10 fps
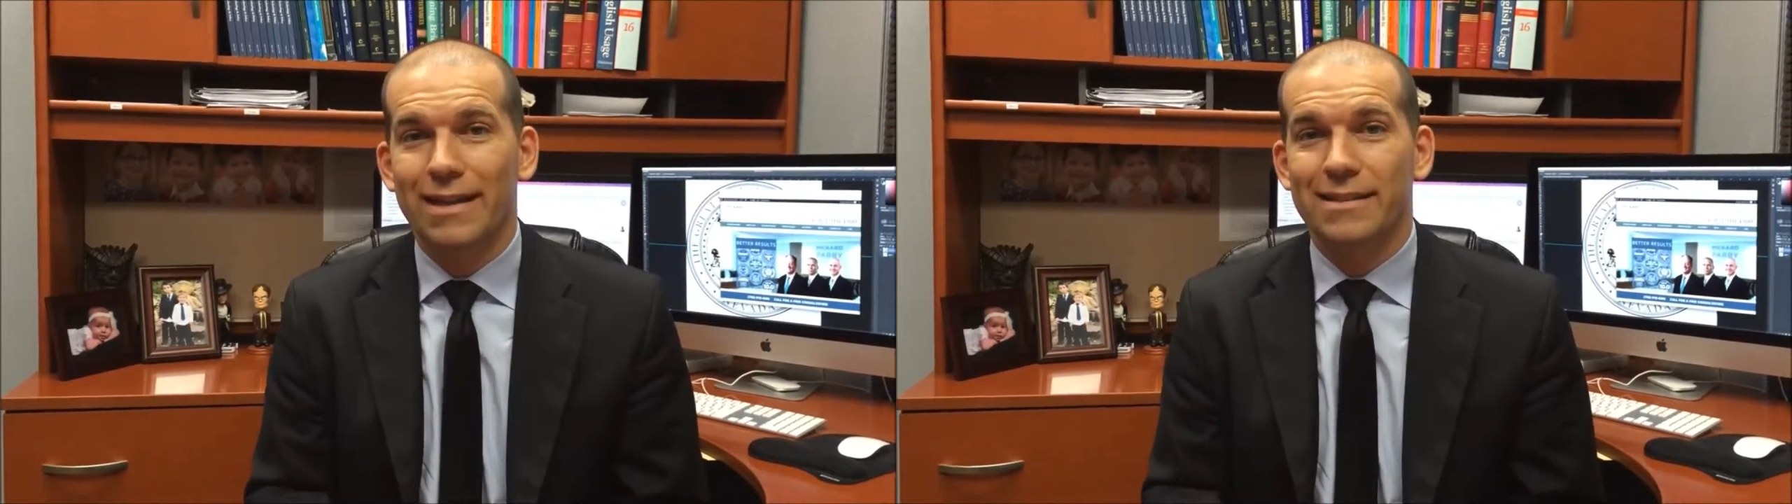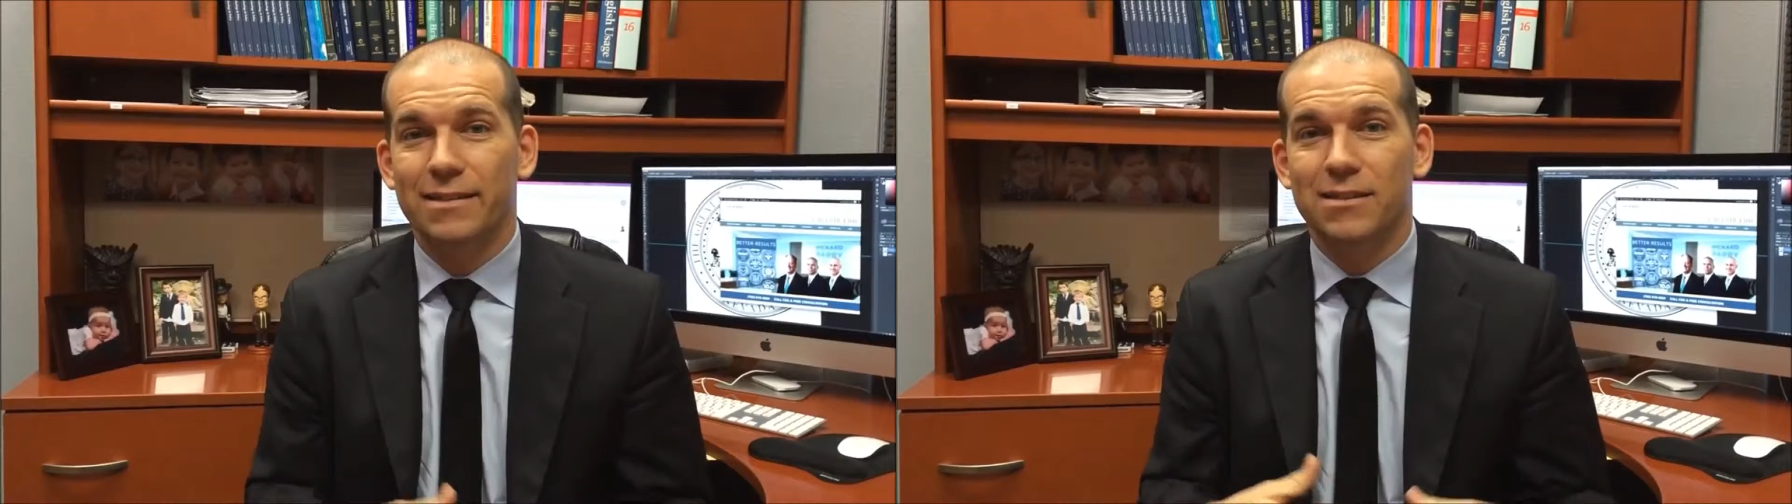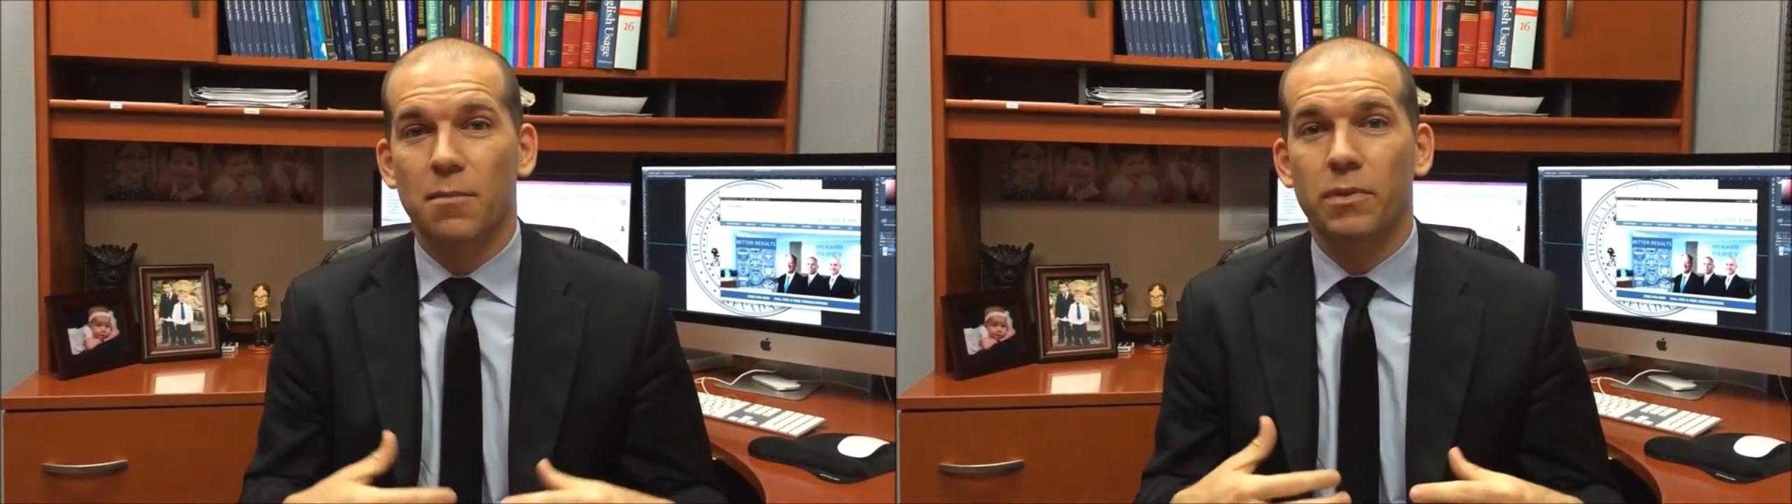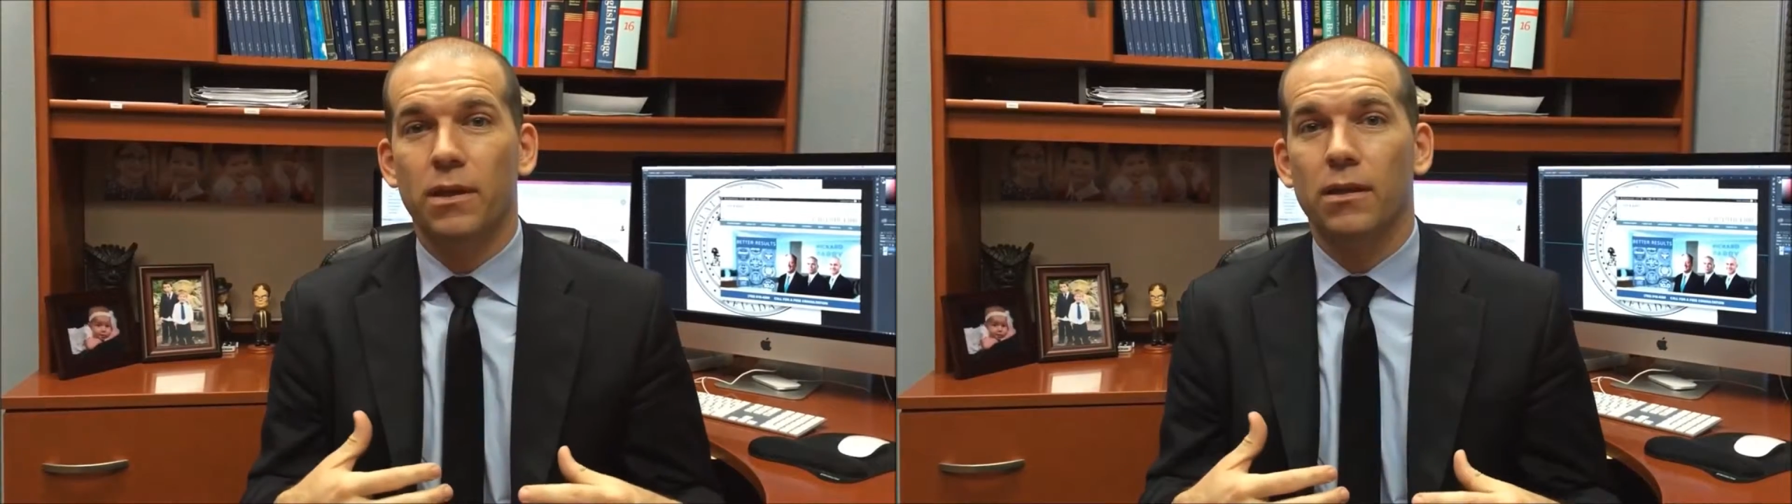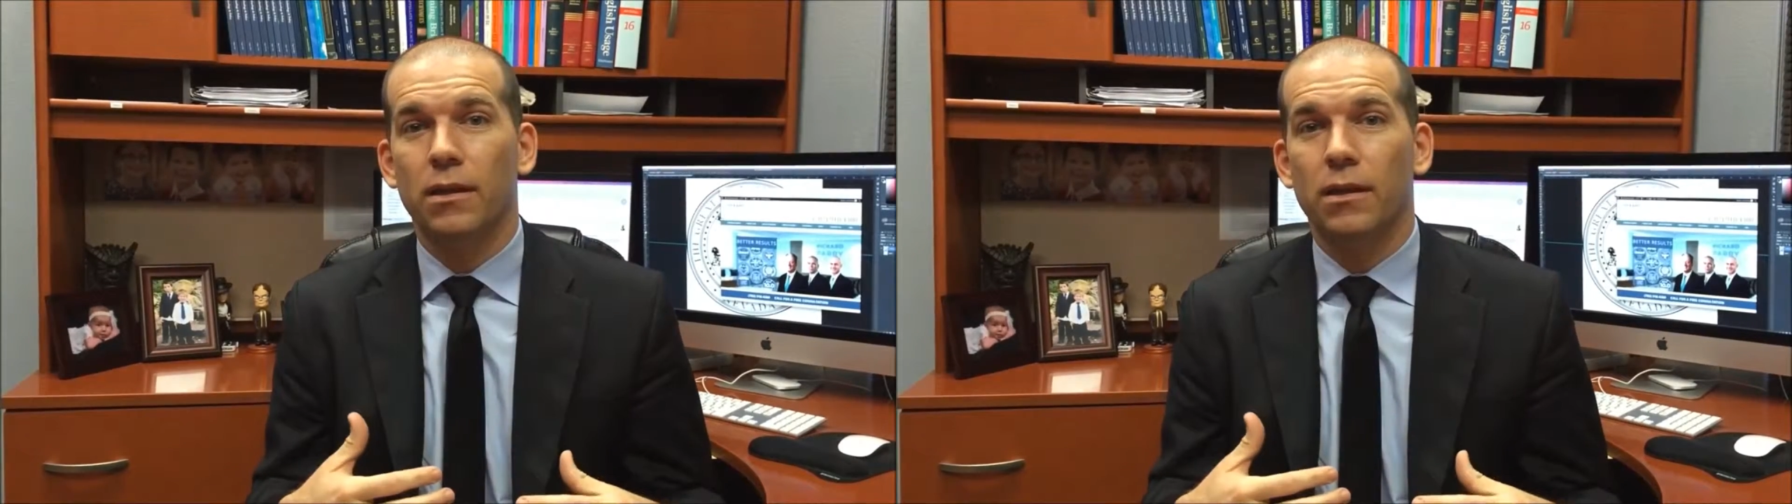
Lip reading: Is it something